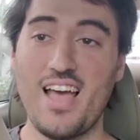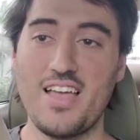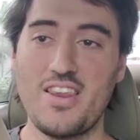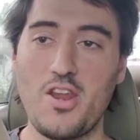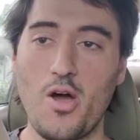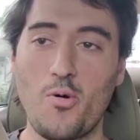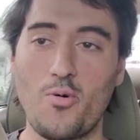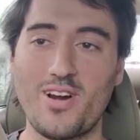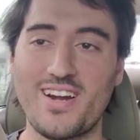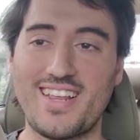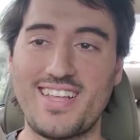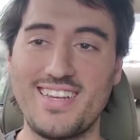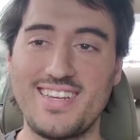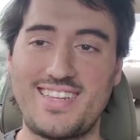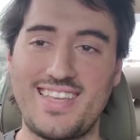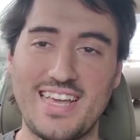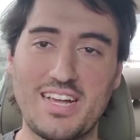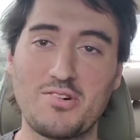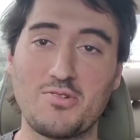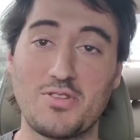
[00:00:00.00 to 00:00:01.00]
No one can
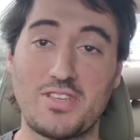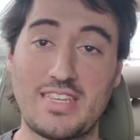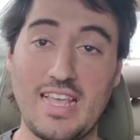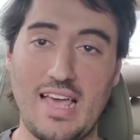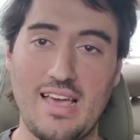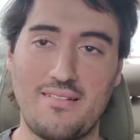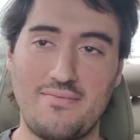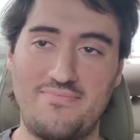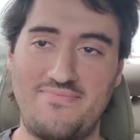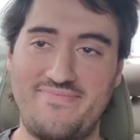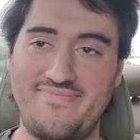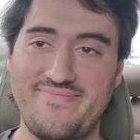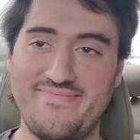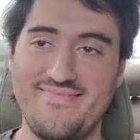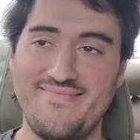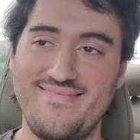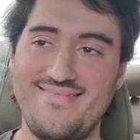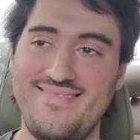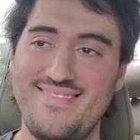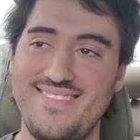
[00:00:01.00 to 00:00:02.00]
tickle Sam
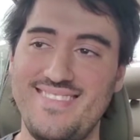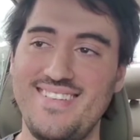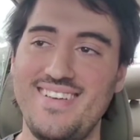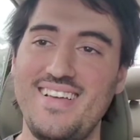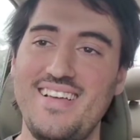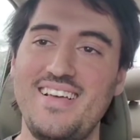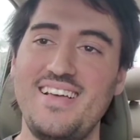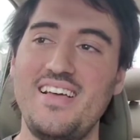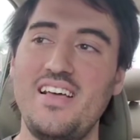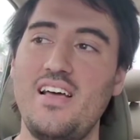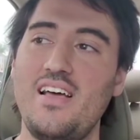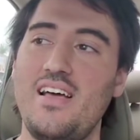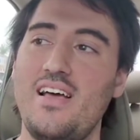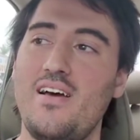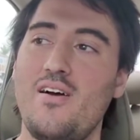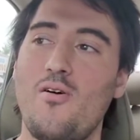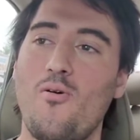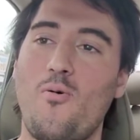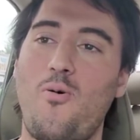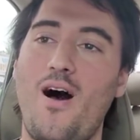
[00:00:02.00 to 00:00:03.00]

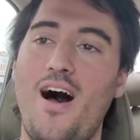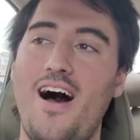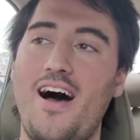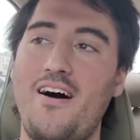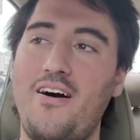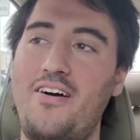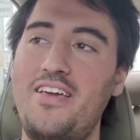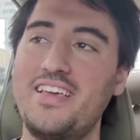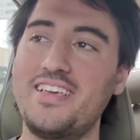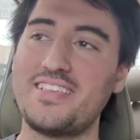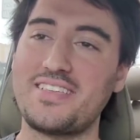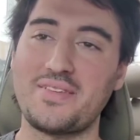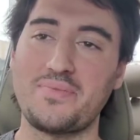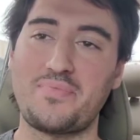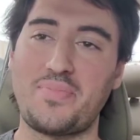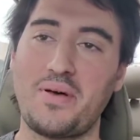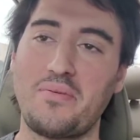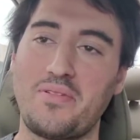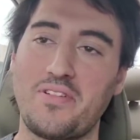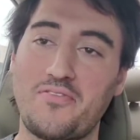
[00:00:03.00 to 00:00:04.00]
while he's a
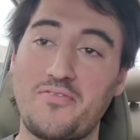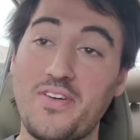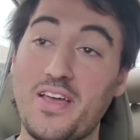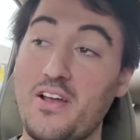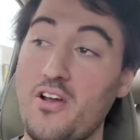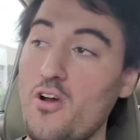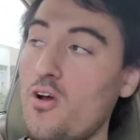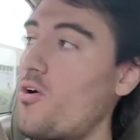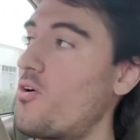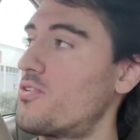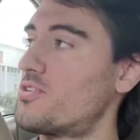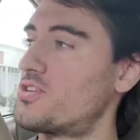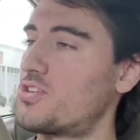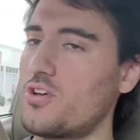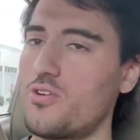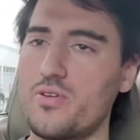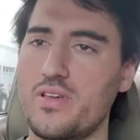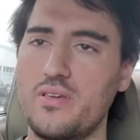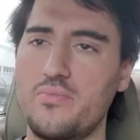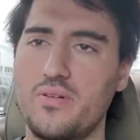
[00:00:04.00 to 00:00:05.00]
public figure, or
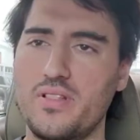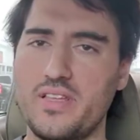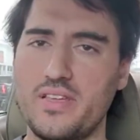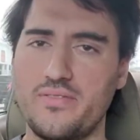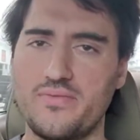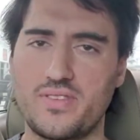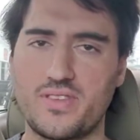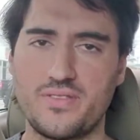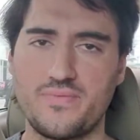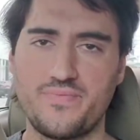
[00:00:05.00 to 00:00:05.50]
so he believes.